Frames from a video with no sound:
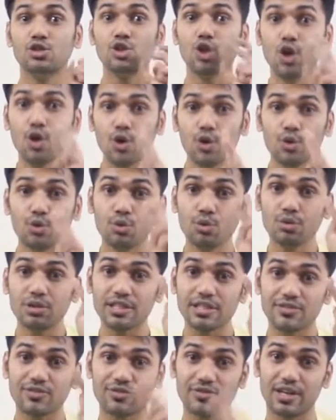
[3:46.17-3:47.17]
Two
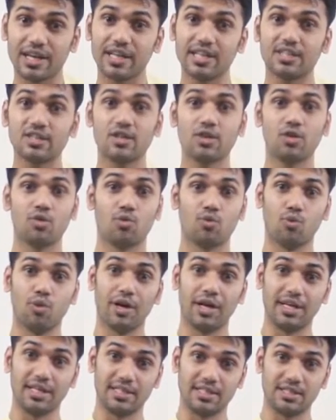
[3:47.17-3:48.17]
different
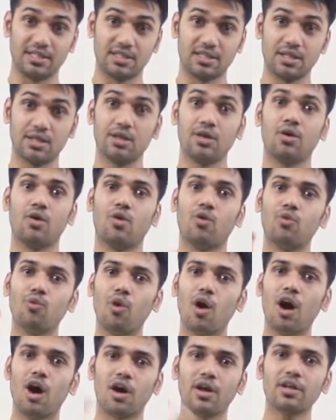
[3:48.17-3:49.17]
ways.
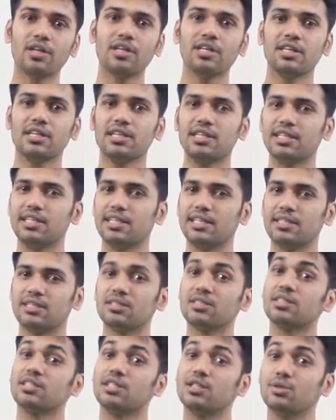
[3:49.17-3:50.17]
One
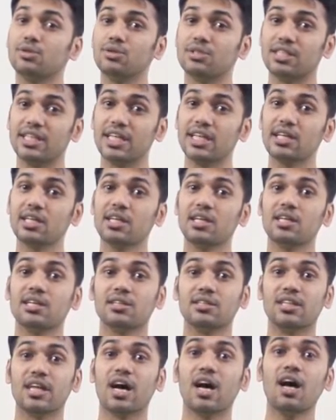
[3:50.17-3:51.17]
is using
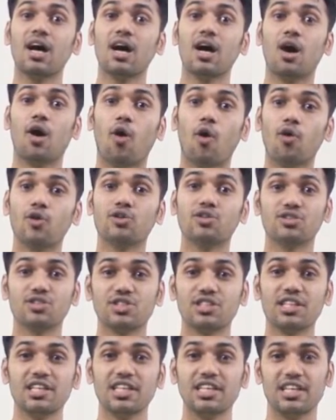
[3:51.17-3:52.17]
the
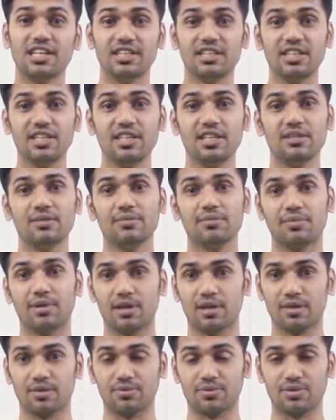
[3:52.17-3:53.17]
auxiliary
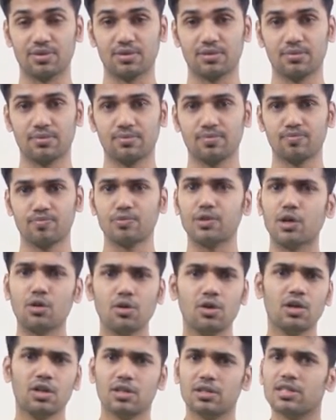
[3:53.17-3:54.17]
verbs.
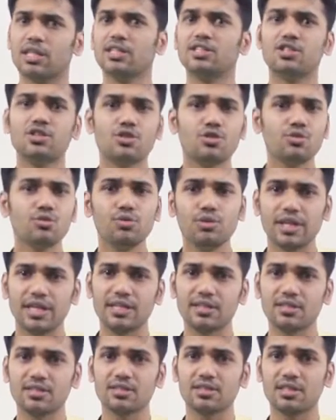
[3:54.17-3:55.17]
Now, the
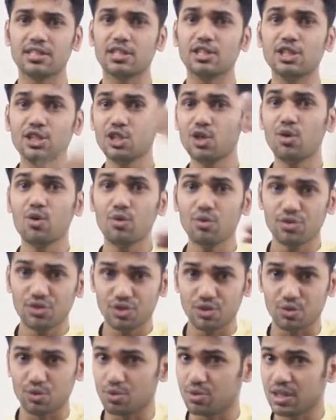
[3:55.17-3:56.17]
students, your
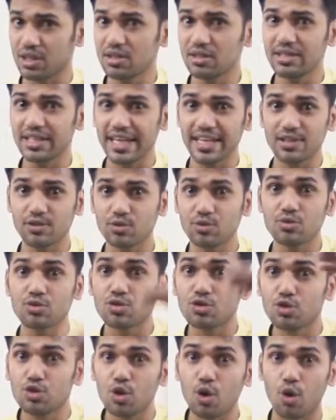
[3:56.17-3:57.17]
student, they
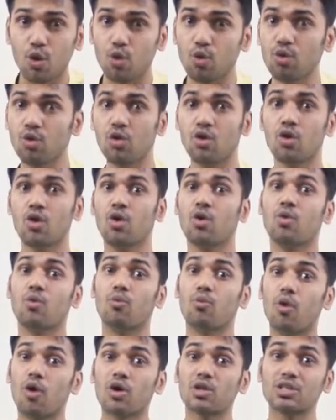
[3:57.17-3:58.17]
don't know
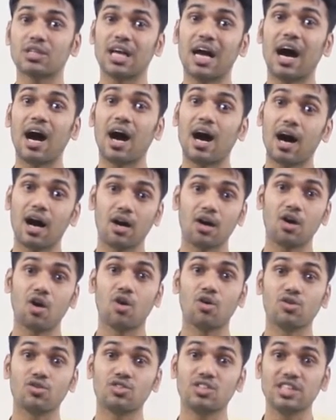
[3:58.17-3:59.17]
what are
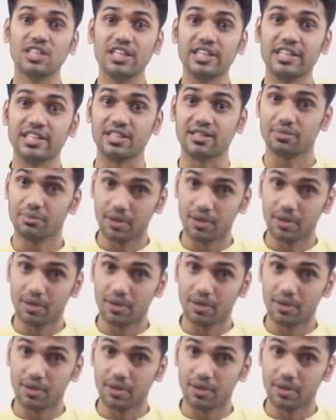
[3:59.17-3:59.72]
auxiliary